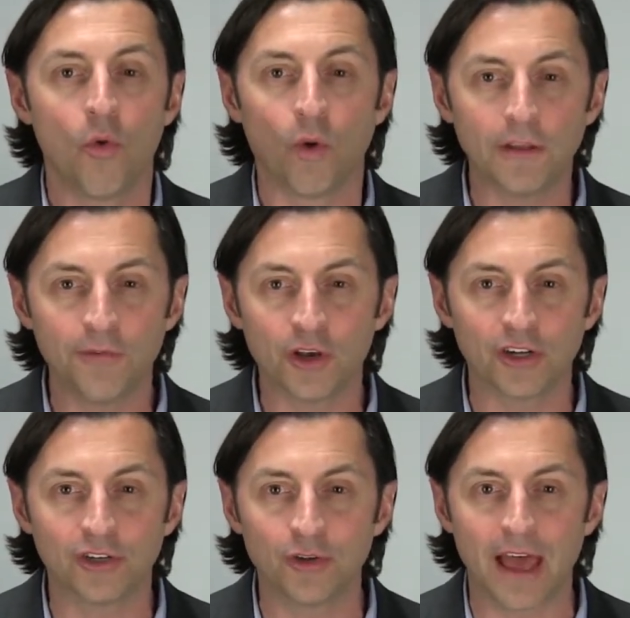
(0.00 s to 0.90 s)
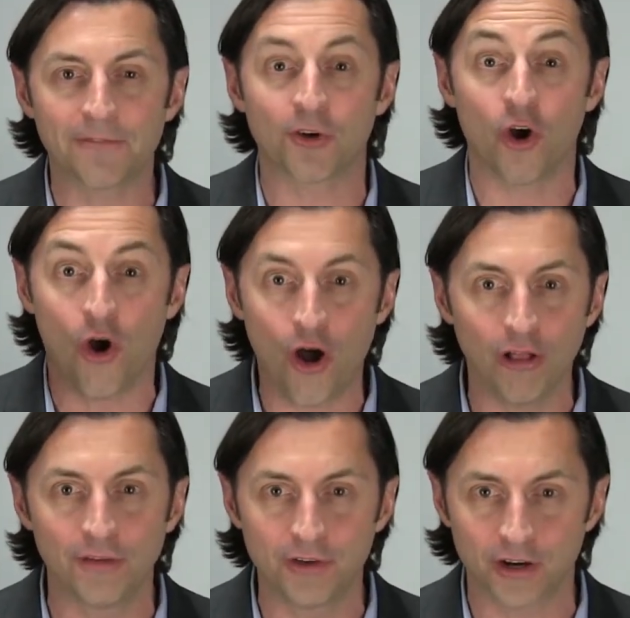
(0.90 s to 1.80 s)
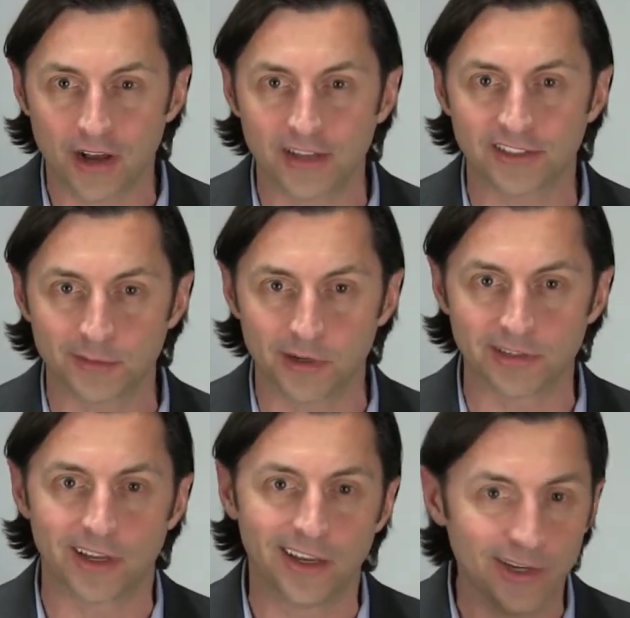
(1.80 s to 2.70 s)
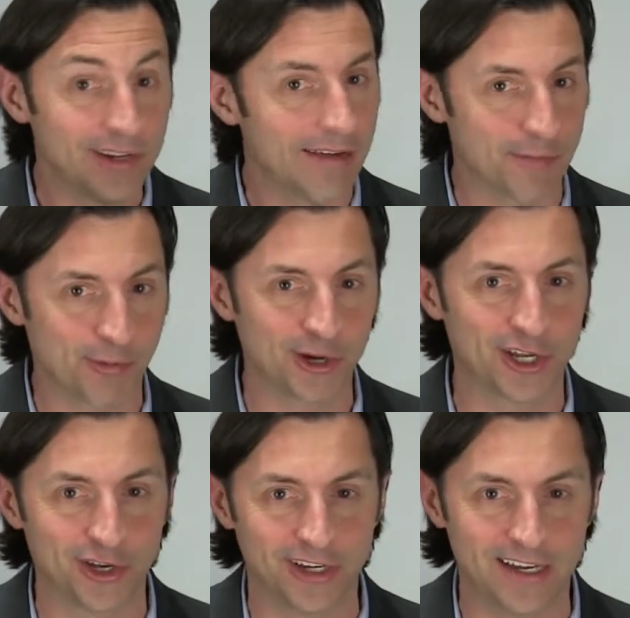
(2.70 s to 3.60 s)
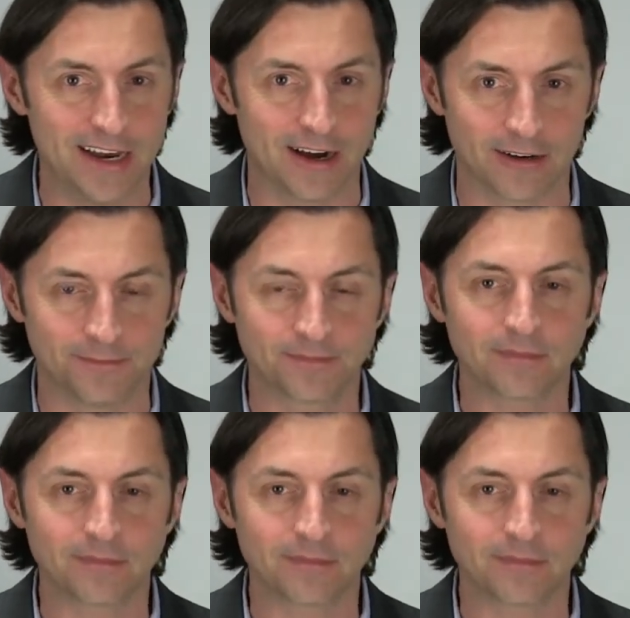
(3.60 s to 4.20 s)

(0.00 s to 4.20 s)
What if you could do that for all of your customers? You'd have a pretty good year.